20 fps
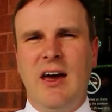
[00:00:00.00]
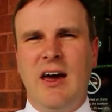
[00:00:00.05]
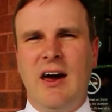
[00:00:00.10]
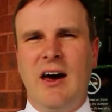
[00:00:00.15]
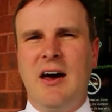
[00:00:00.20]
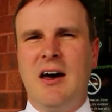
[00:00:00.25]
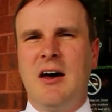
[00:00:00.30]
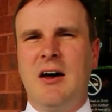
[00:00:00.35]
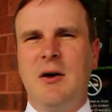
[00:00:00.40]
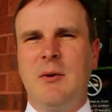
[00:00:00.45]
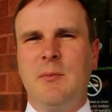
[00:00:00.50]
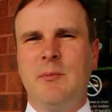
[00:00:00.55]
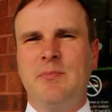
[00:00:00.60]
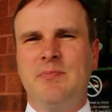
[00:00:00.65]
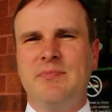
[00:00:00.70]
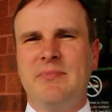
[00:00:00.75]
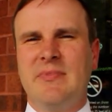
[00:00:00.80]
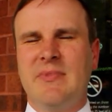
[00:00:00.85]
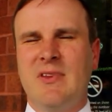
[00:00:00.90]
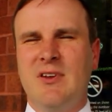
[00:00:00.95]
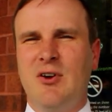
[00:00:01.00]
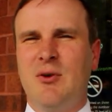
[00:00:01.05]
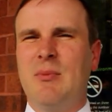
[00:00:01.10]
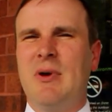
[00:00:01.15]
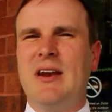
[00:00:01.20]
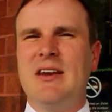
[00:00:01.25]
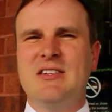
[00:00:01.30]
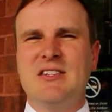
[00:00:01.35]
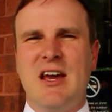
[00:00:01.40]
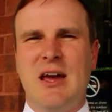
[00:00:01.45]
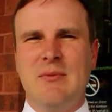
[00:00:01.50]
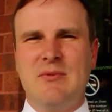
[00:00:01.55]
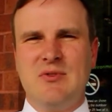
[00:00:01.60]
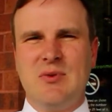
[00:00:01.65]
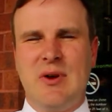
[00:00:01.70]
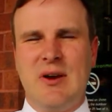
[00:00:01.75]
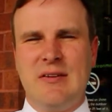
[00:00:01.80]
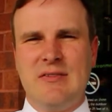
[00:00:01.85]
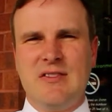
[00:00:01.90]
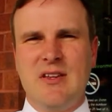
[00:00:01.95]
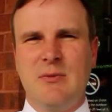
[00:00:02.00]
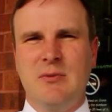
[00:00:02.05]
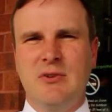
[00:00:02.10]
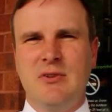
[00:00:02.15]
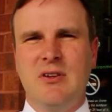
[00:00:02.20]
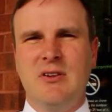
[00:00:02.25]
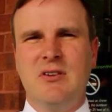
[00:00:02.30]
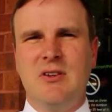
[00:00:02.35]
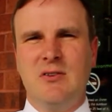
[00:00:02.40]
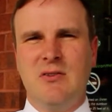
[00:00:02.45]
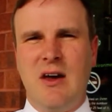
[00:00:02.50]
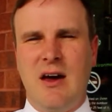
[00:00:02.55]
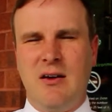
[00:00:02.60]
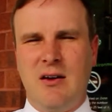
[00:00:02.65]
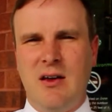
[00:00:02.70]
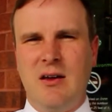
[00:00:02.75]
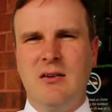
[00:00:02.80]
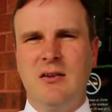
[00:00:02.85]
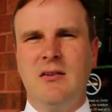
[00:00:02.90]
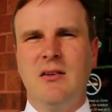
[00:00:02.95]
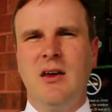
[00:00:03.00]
There are many times when I was able to do that